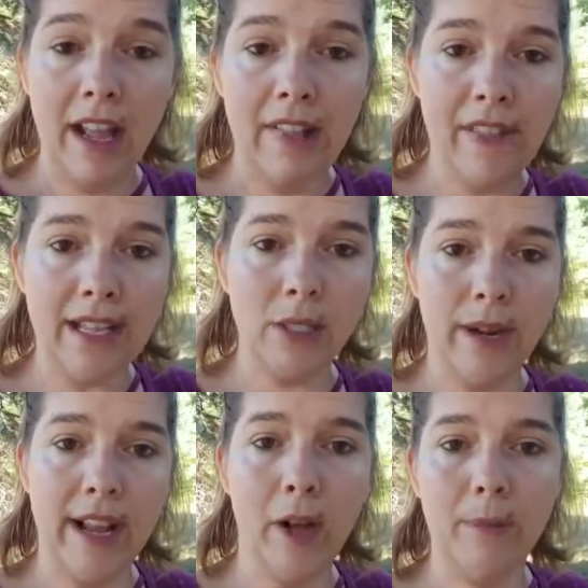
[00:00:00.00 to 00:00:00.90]
And that's what
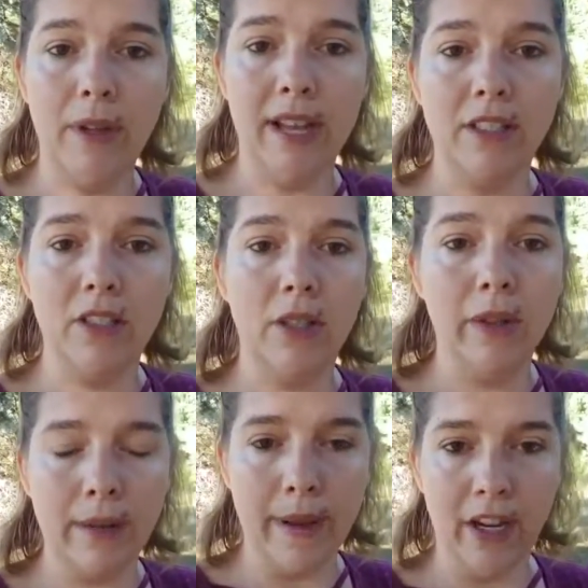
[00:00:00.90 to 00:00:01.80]
I help you guys do
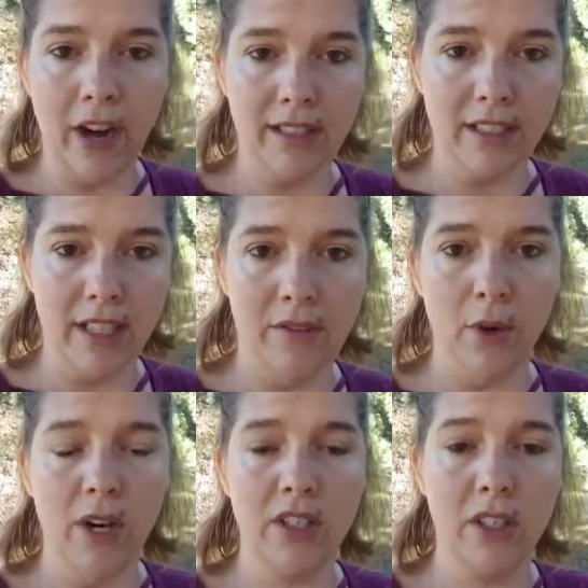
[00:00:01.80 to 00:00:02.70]
in my Crack the Safe
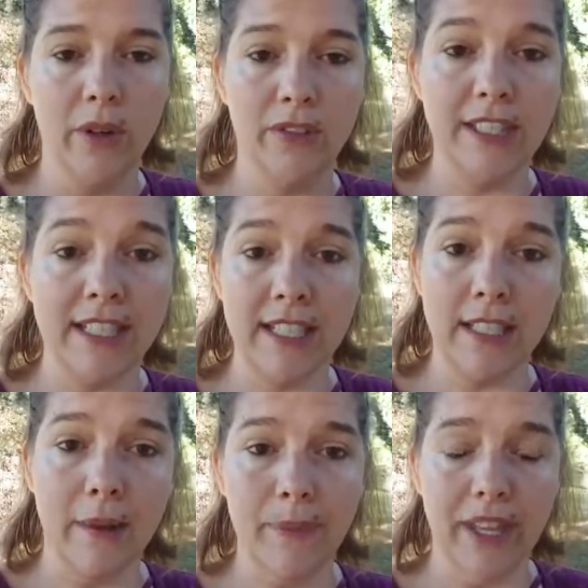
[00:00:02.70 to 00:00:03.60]
course. So if this is
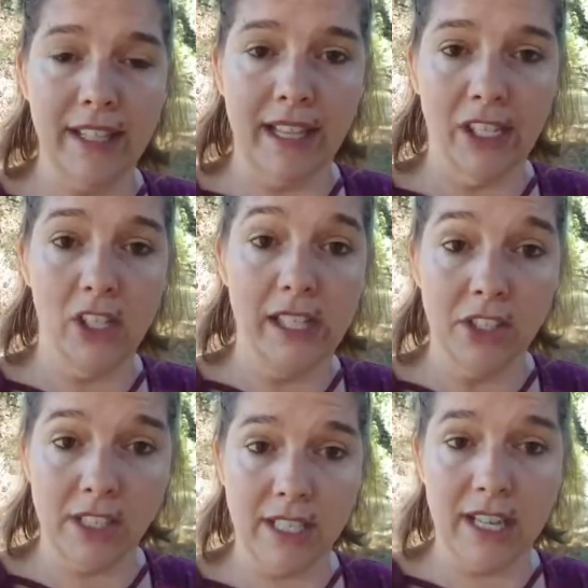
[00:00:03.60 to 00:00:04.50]
something that you're
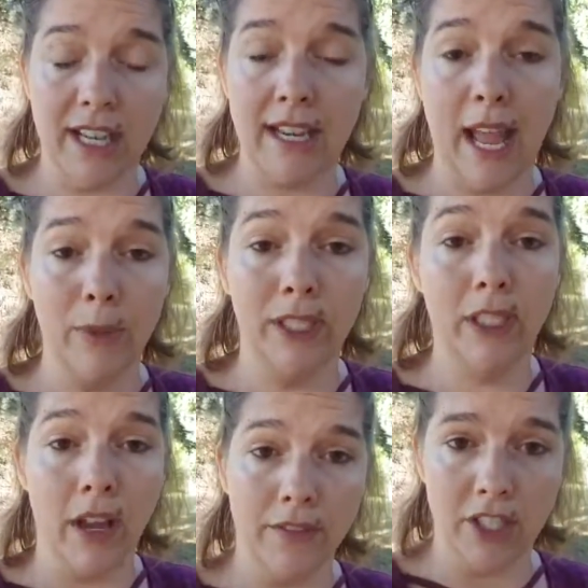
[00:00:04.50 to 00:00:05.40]
interested in, I would
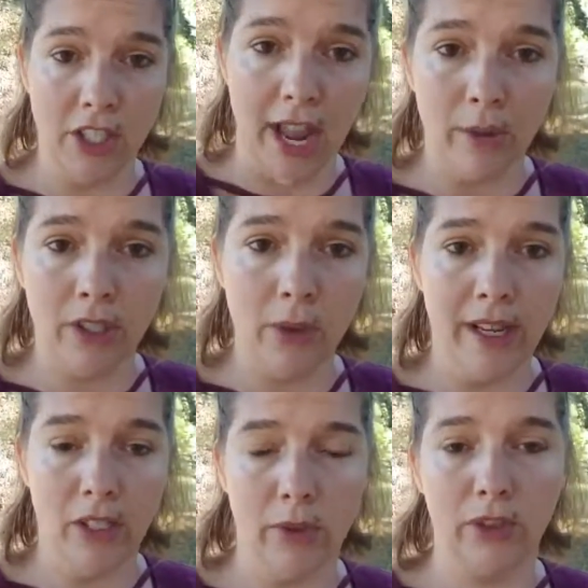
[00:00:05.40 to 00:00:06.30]
love to chat with you.
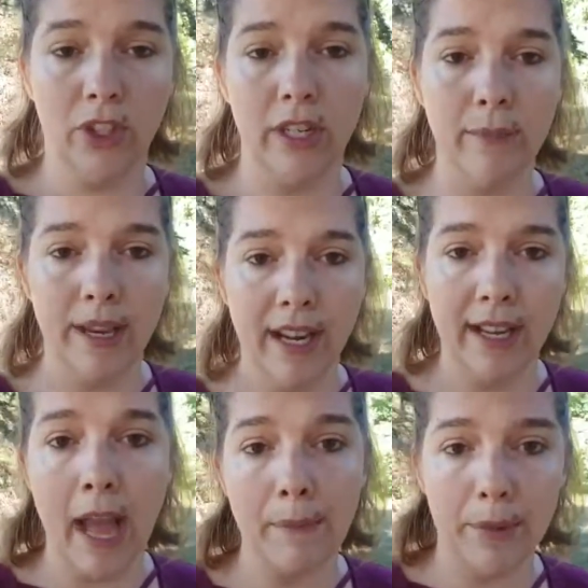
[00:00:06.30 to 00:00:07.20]
I do a 30 minute
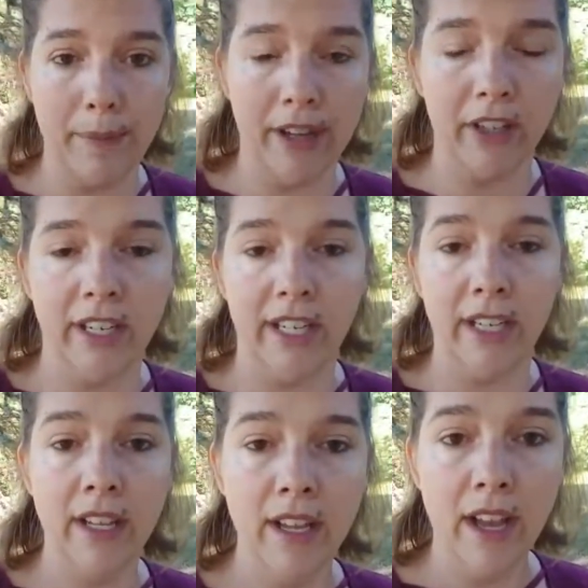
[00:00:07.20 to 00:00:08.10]

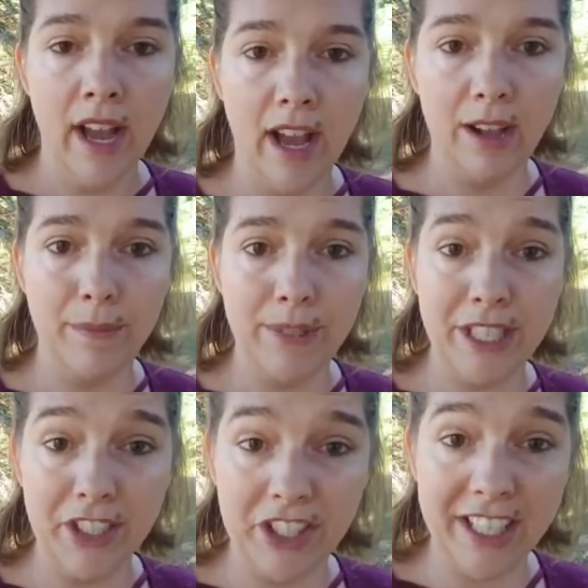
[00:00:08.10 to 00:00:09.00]
complimentary um,
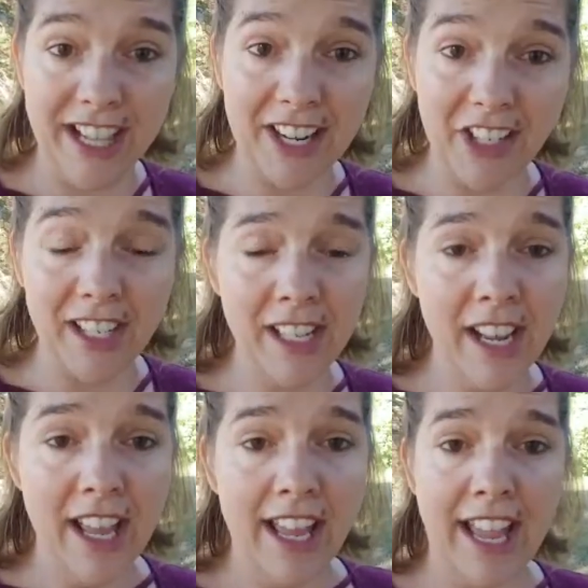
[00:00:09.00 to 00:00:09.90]
synergy session.
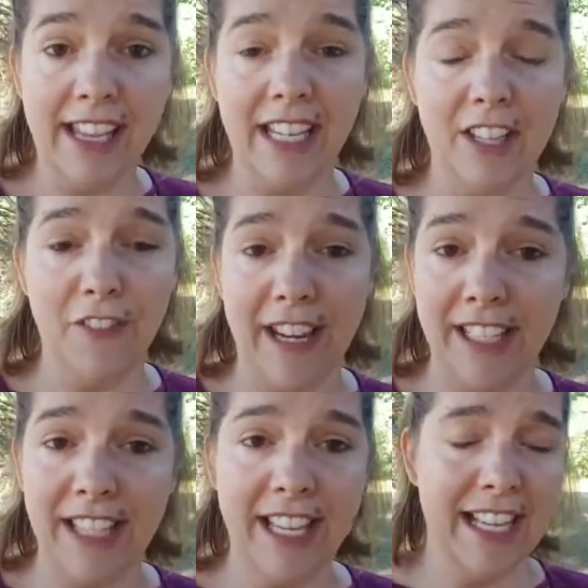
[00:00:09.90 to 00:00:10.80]
And if
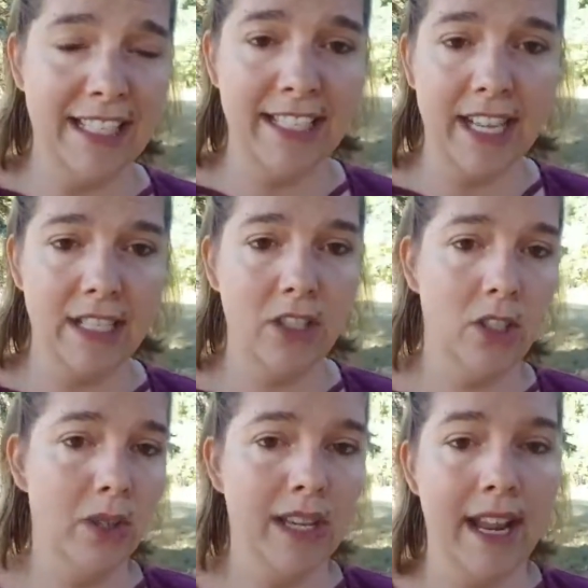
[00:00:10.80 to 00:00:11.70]
anything, it's nice
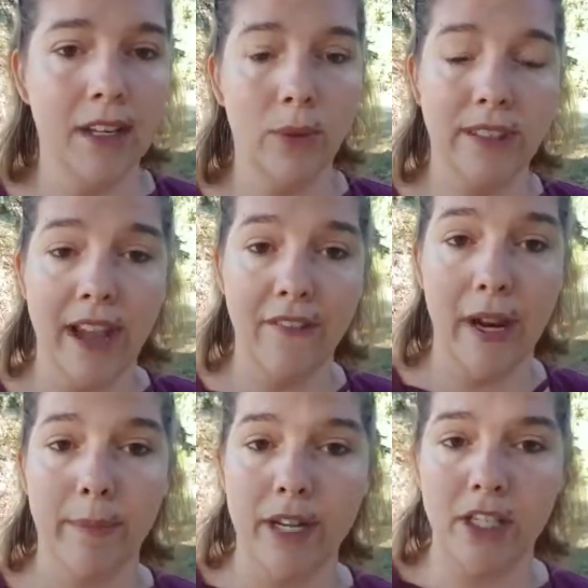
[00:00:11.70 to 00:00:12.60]
to connect with that
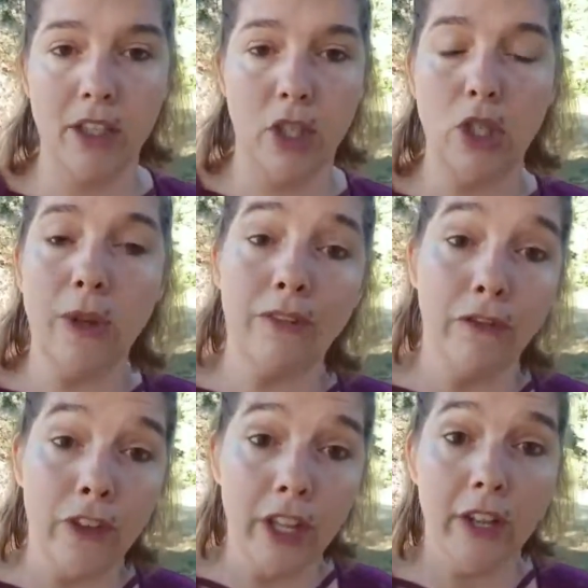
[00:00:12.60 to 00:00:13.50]
vibration so you can
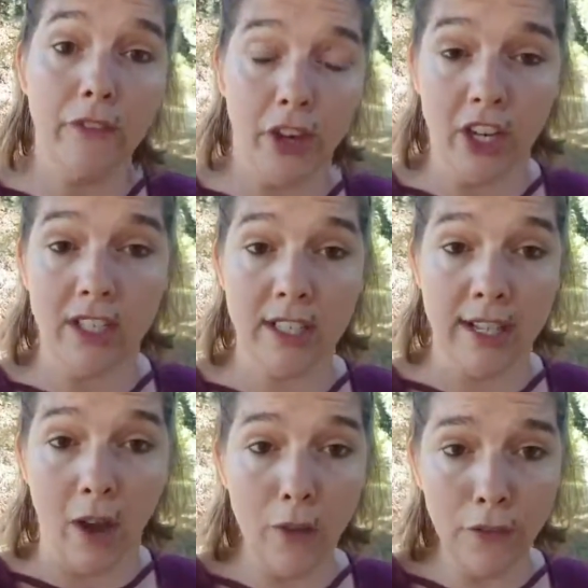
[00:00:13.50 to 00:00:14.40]
feel it for
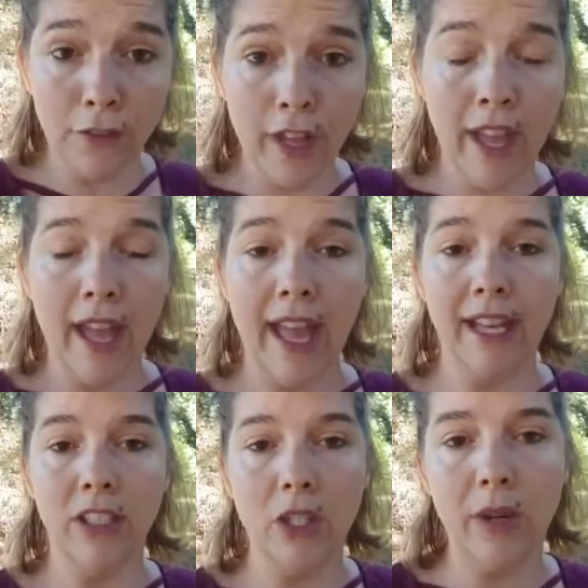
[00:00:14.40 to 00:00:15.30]
yourself
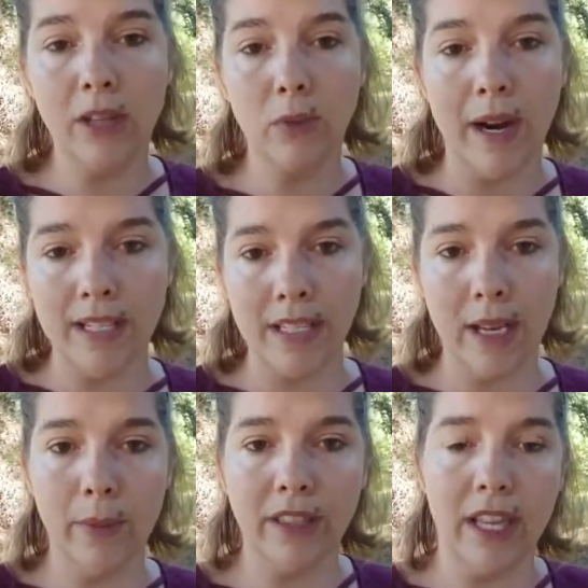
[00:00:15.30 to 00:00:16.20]
and you can
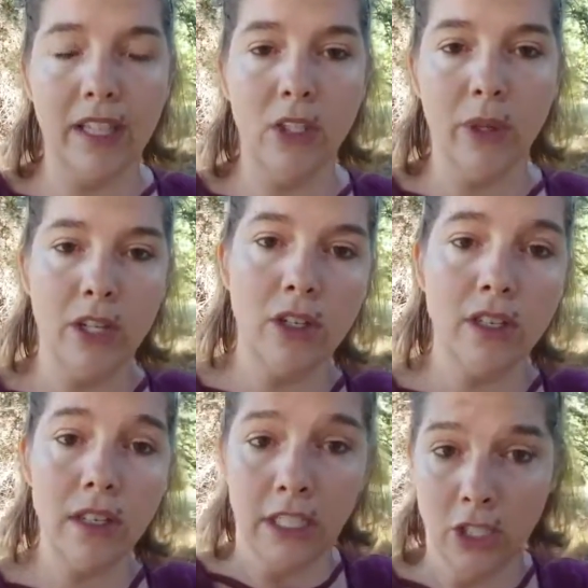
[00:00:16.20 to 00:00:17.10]
resonate with it and you
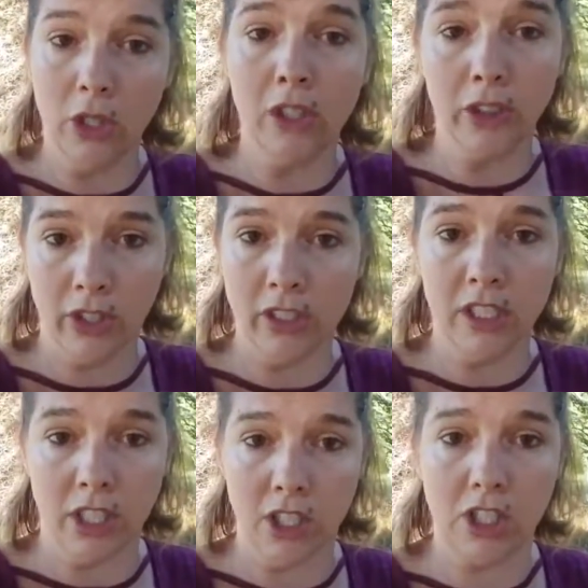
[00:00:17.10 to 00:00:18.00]
can and you can learn
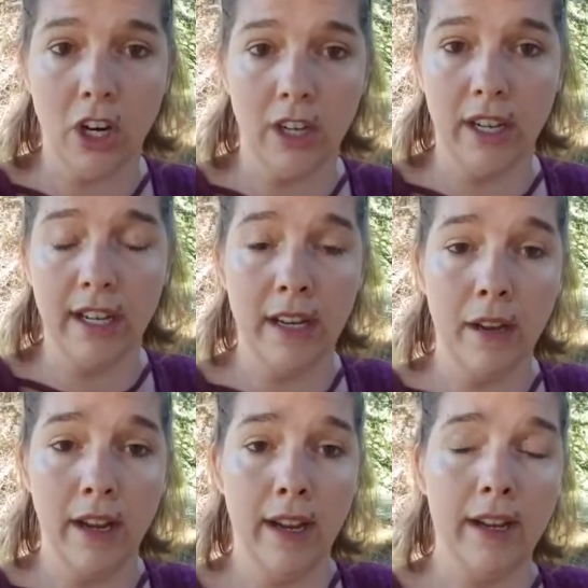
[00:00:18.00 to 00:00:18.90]
to discern in
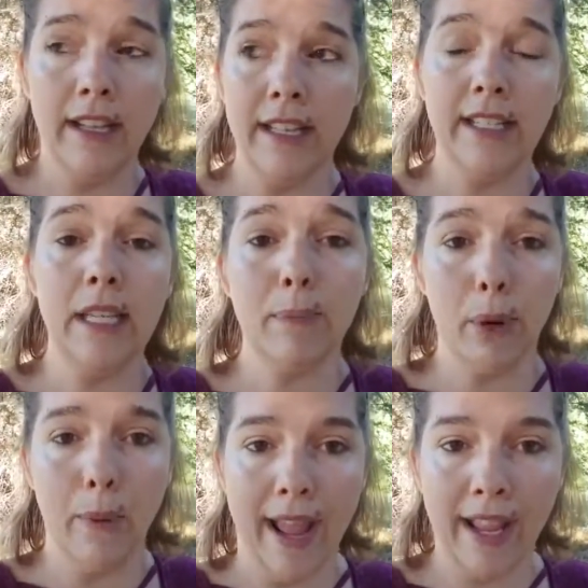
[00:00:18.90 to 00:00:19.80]
uh, in a
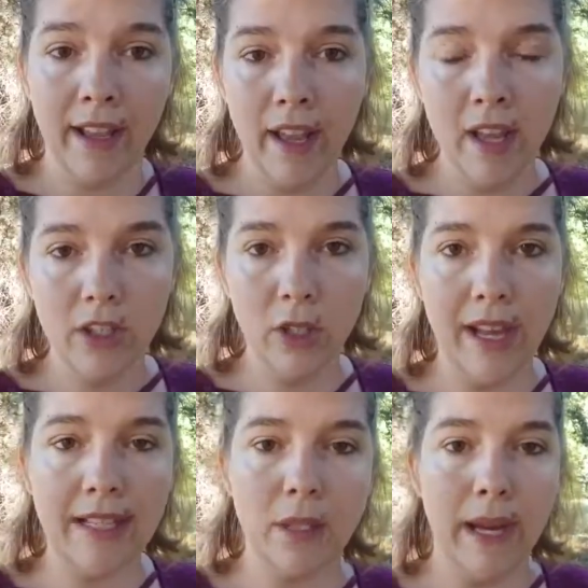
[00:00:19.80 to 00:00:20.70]
deeper way so
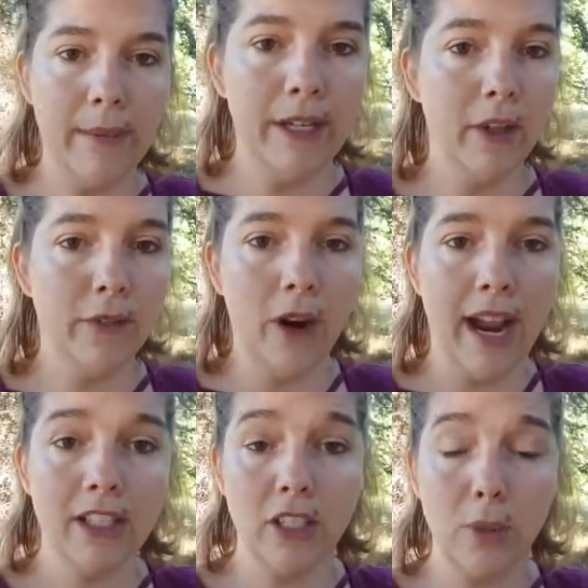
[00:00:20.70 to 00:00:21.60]
that's what i'm here for
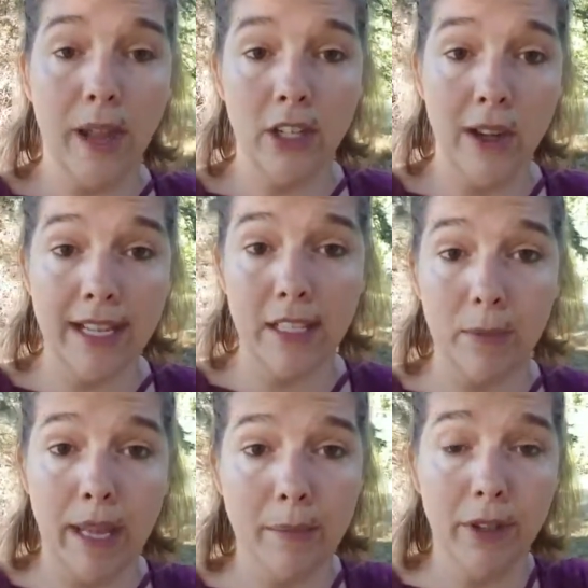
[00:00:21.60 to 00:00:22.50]
i just want you guys to
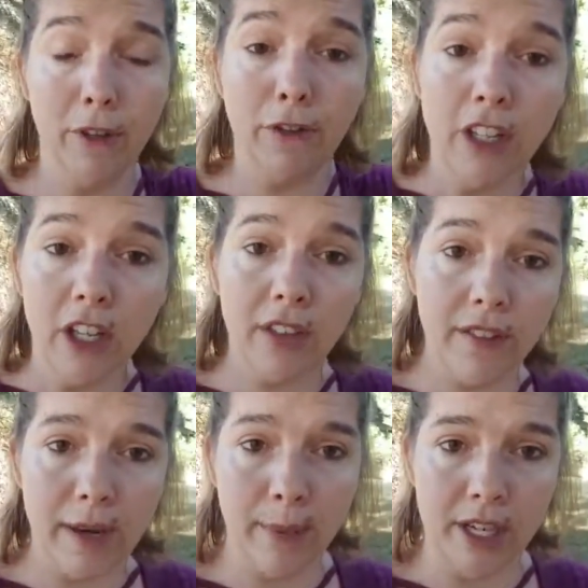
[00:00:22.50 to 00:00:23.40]
be able to feel the
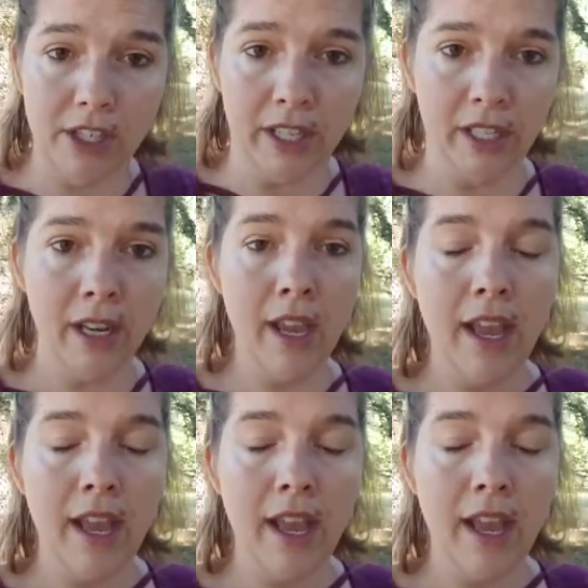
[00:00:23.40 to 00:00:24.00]
vibration